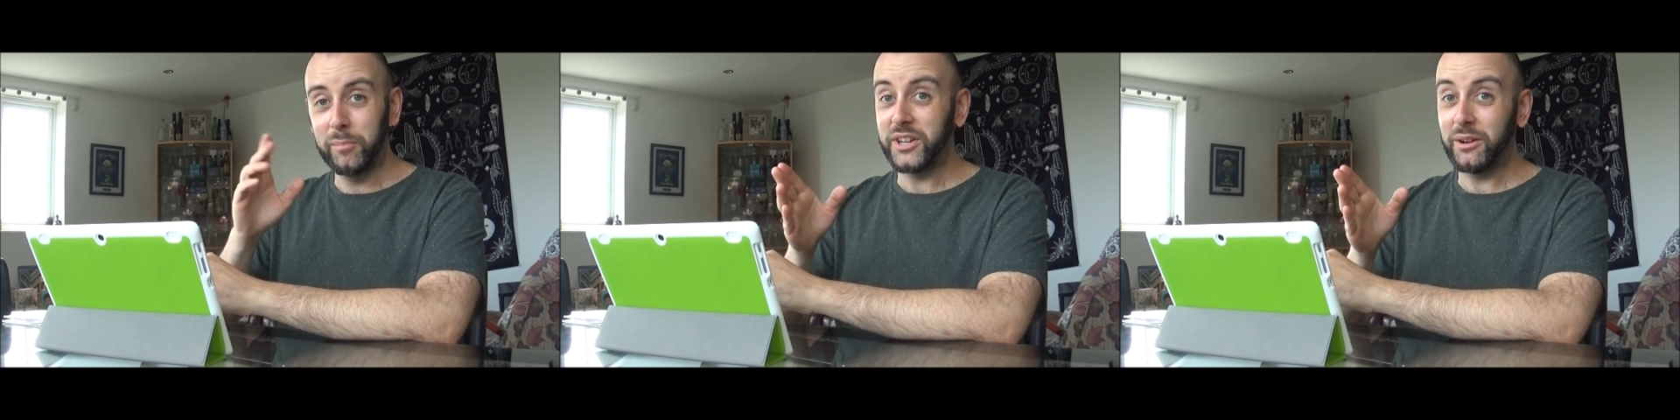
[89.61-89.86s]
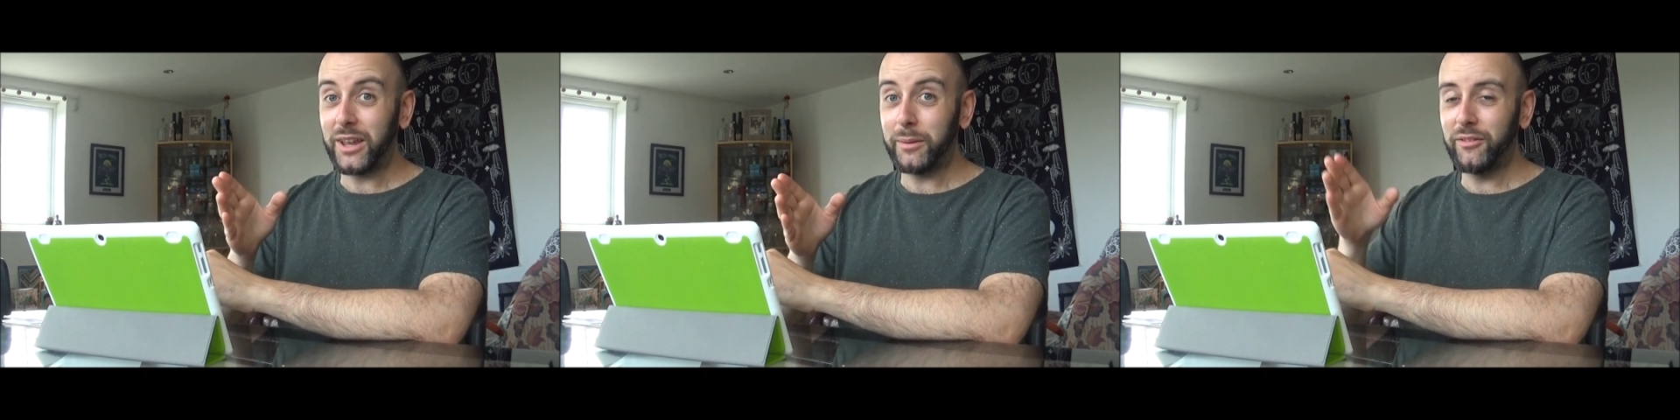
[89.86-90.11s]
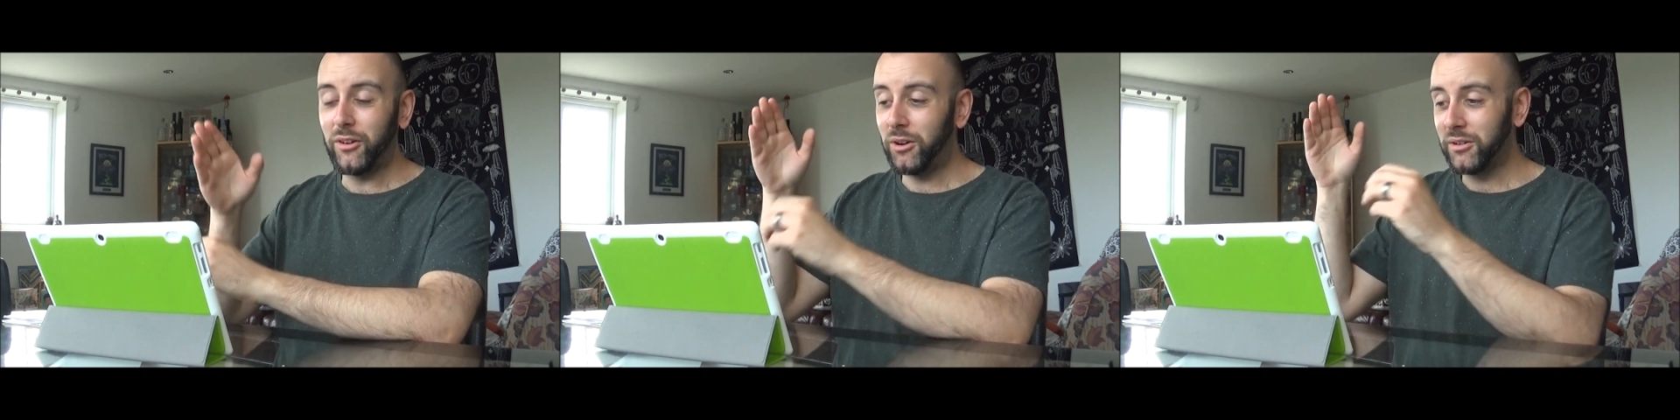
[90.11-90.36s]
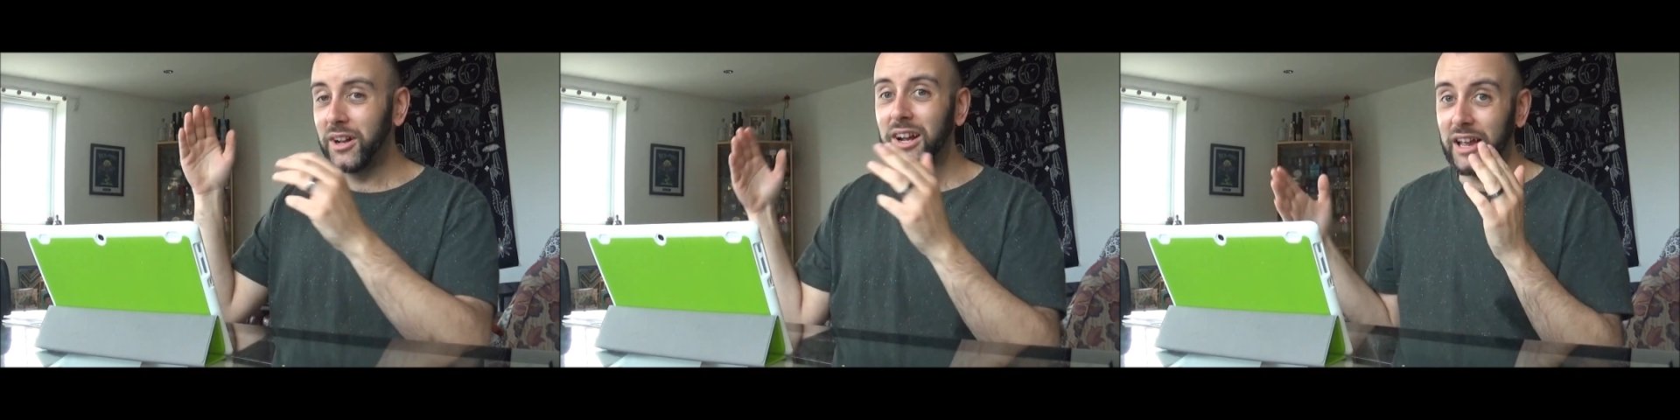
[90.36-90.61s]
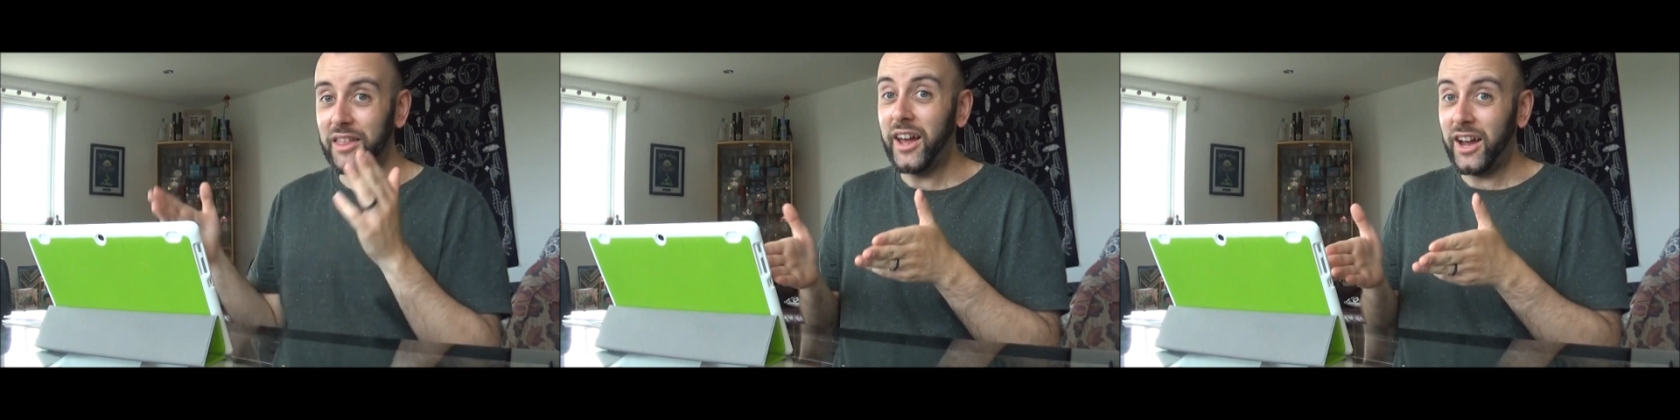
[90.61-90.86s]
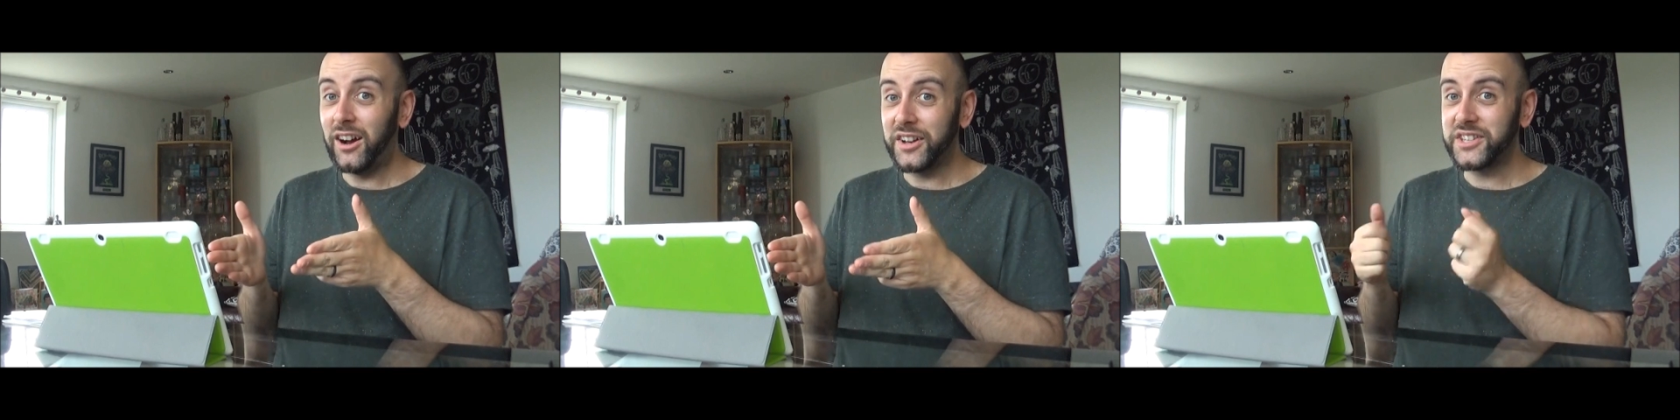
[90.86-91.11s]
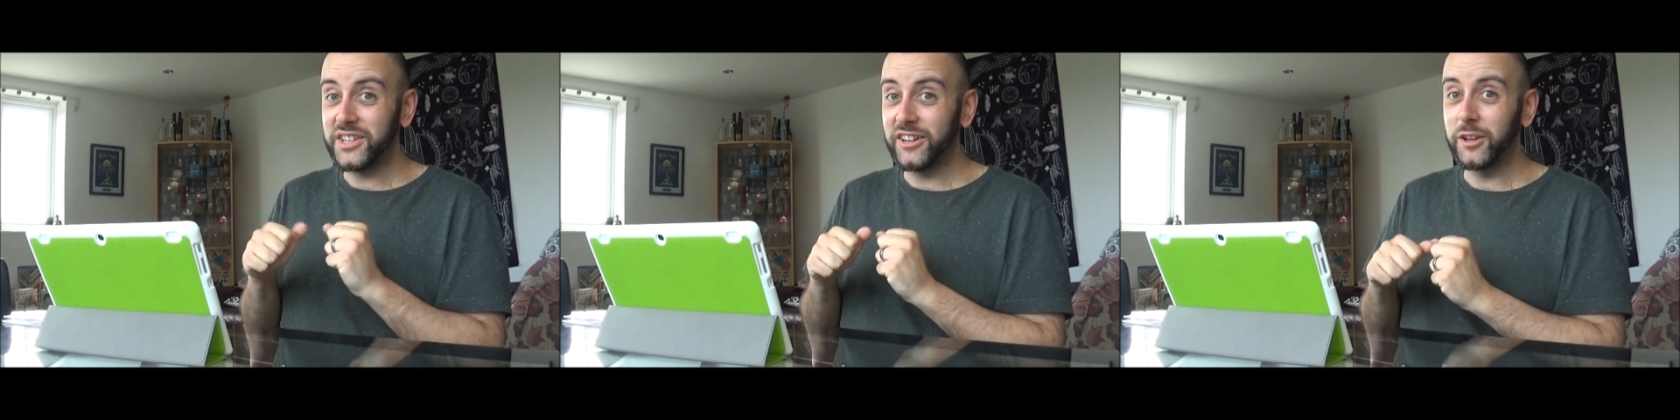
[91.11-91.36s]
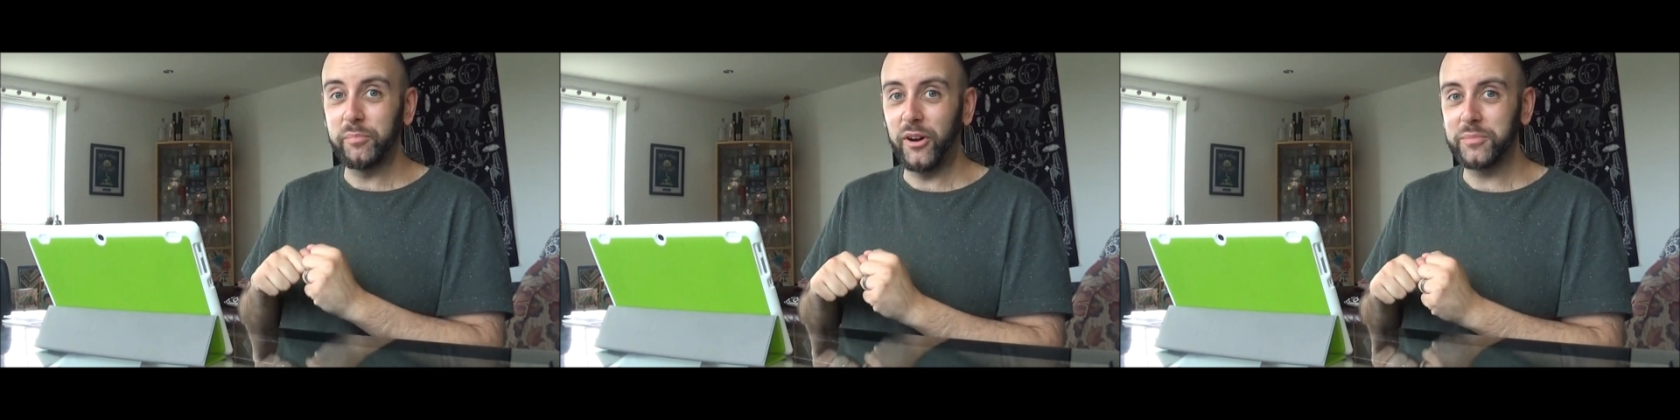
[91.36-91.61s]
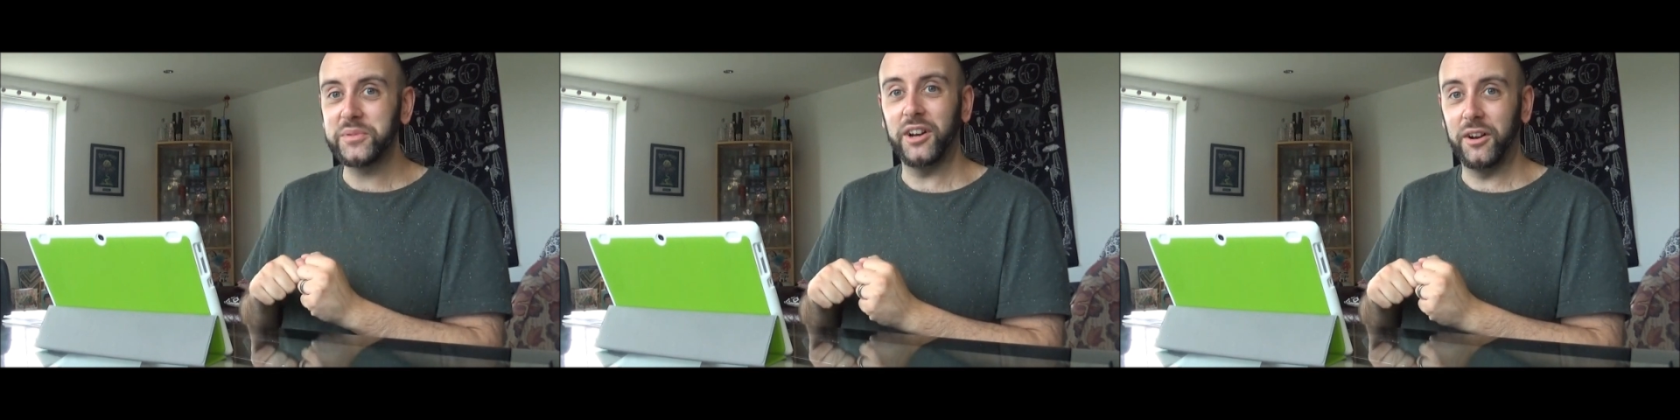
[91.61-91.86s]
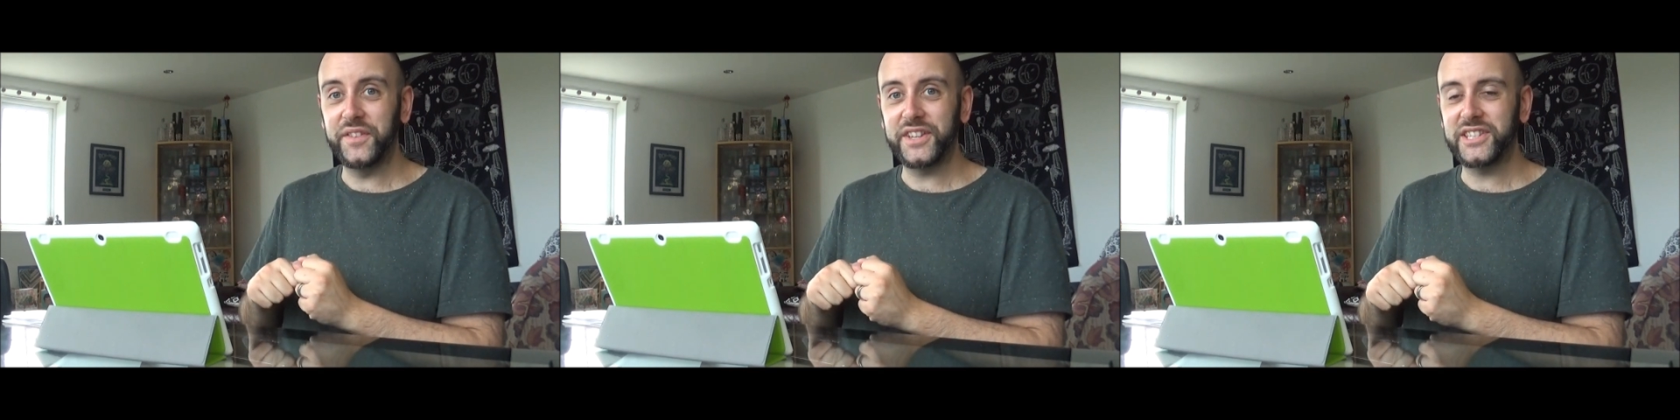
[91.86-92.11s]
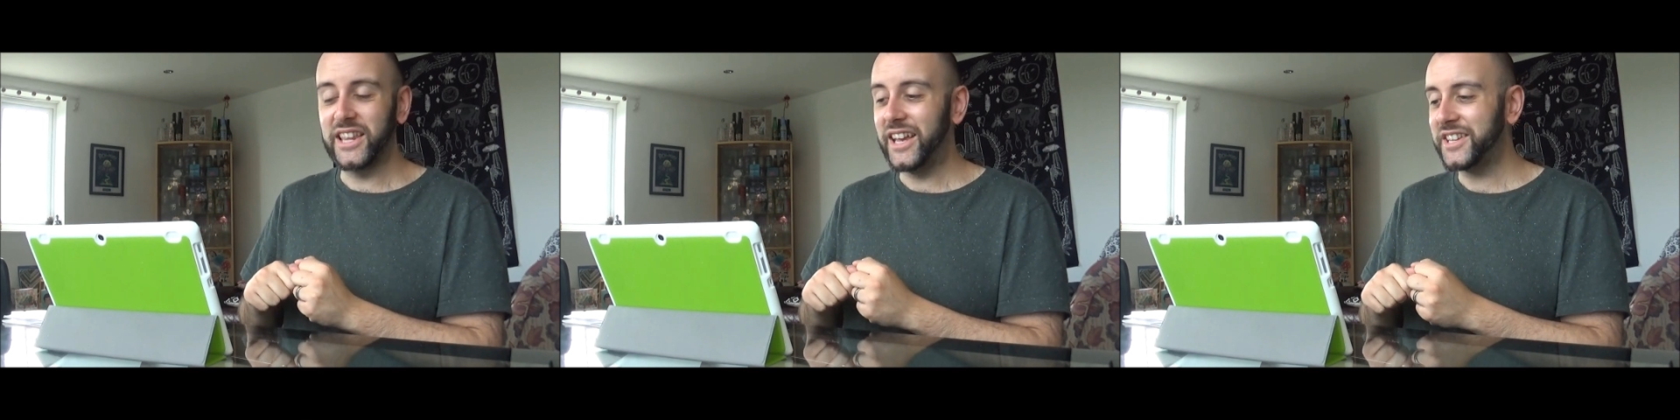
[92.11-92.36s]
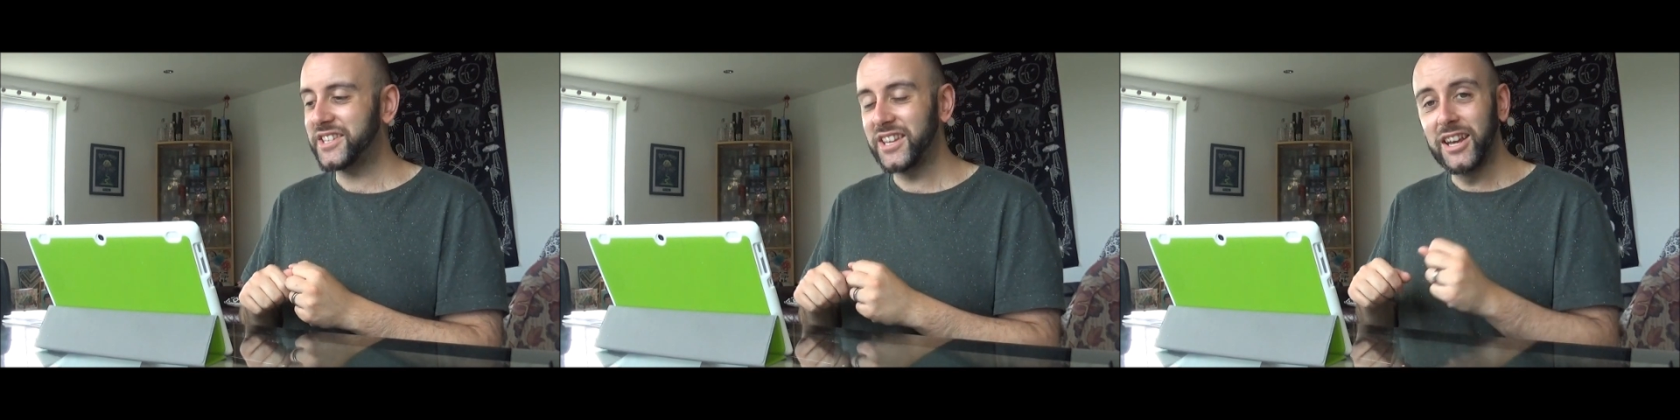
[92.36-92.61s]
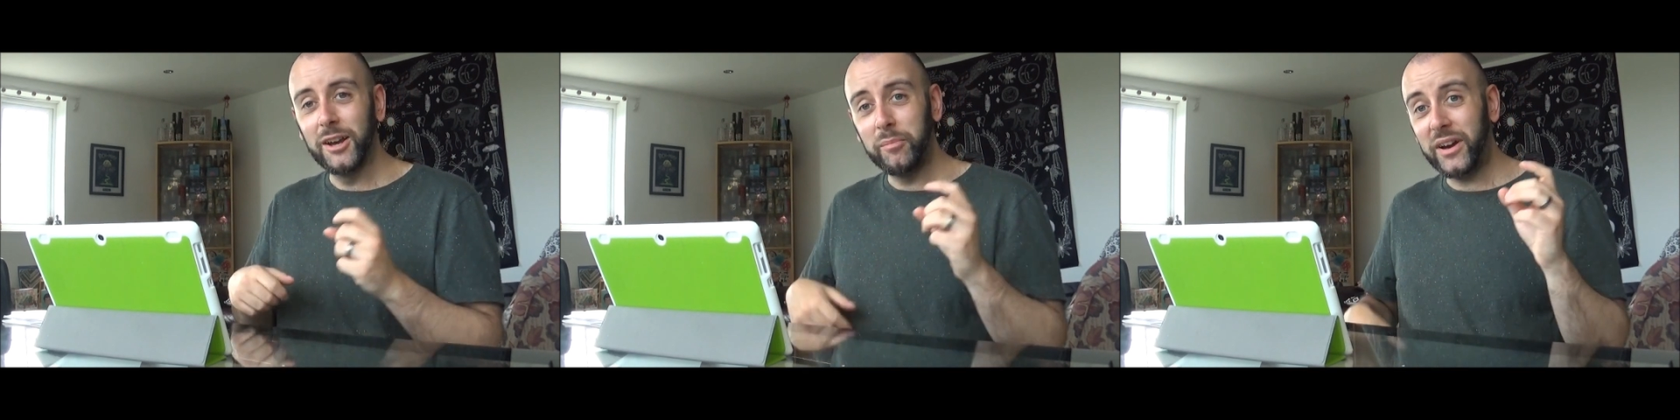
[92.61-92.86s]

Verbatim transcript: But don't get me wrong, there are cider pops on this list,